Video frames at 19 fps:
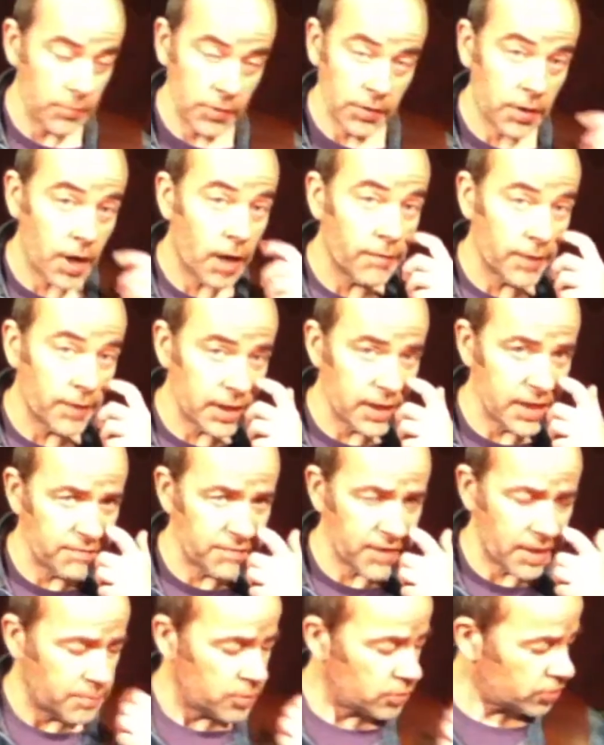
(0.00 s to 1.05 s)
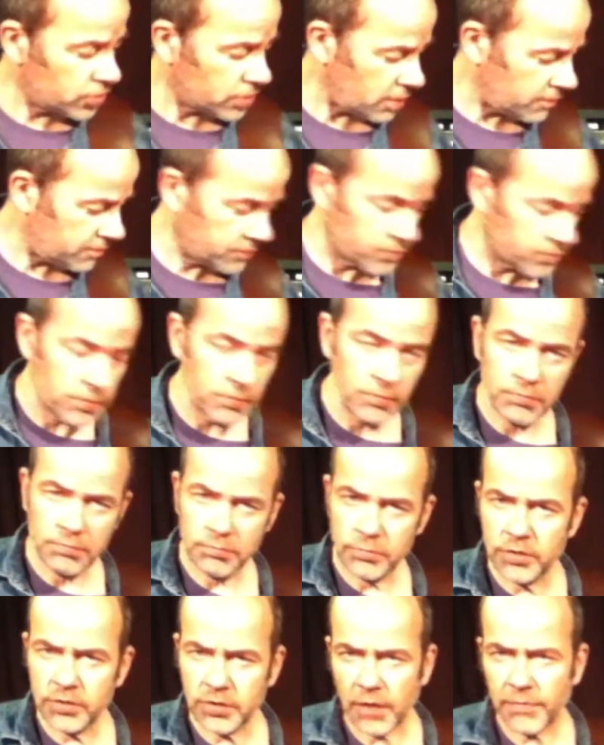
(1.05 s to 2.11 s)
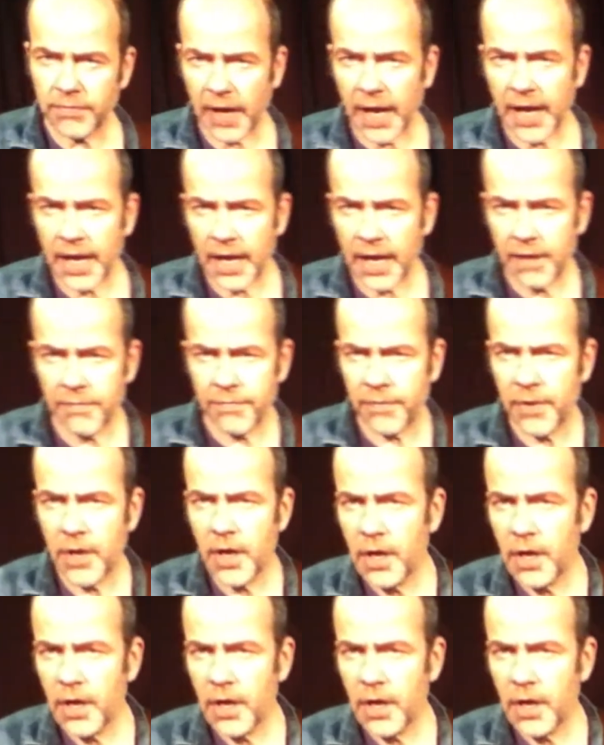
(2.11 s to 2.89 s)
currently available stuff to the stuff I have,